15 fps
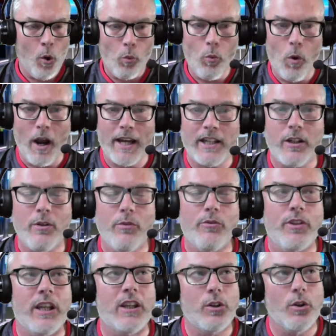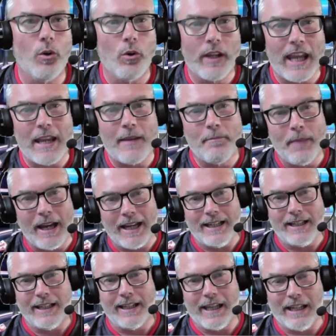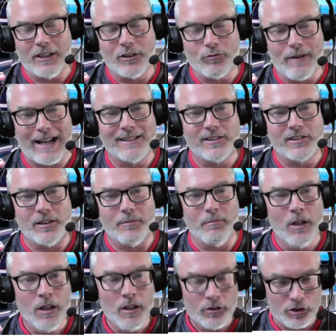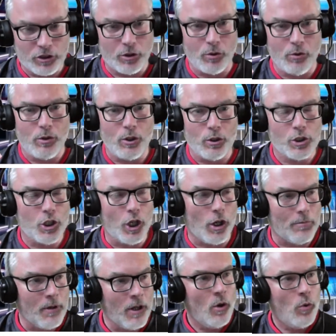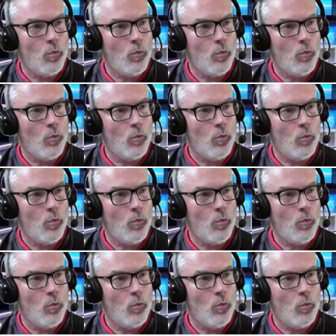Why do you think you're getting paid a king's ransom to do your job?